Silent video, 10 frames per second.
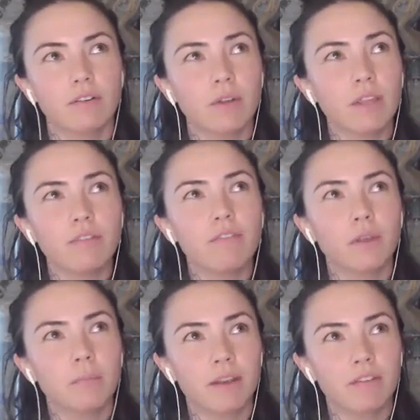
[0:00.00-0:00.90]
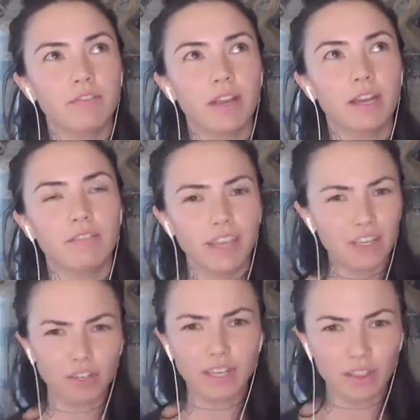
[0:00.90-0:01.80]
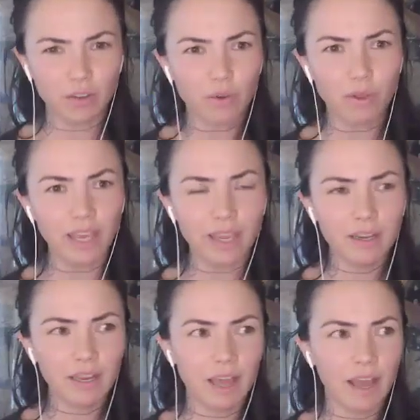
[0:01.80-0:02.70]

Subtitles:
really fully been afraid of like drinking the Kool-Aid.